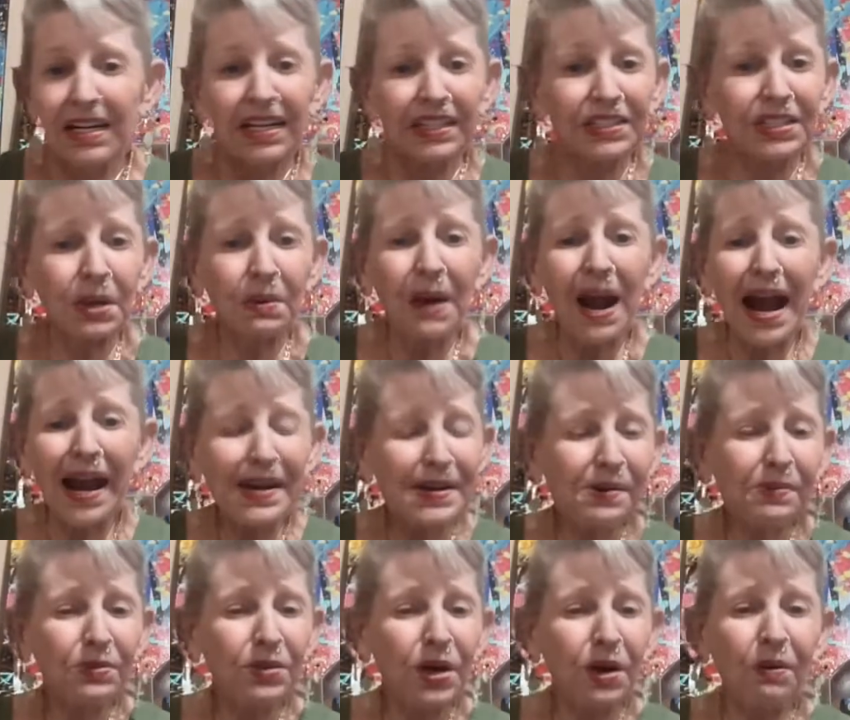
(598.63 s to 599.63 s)
So I
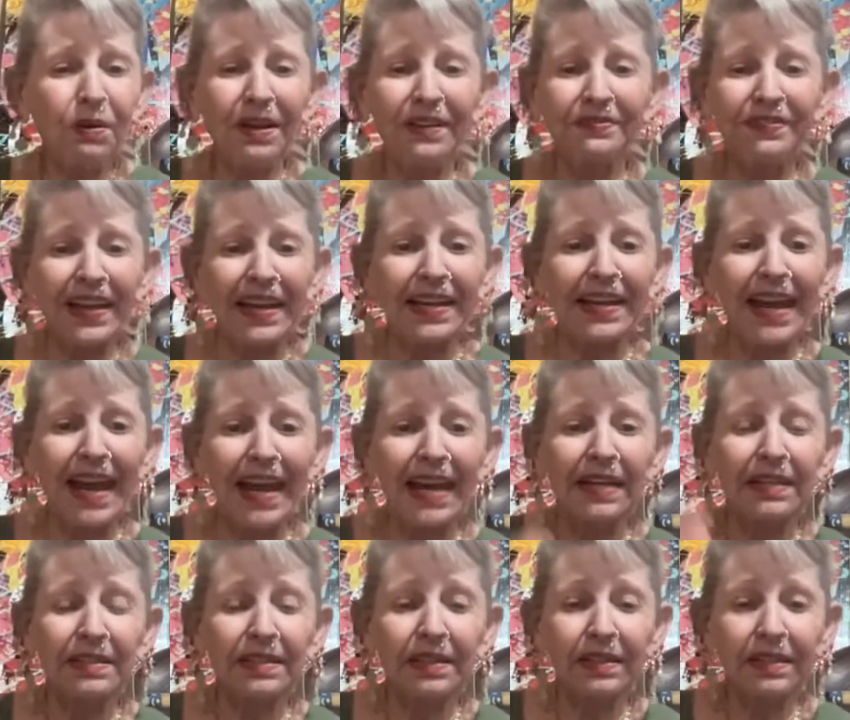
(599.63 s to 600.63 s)
don't know if they can't.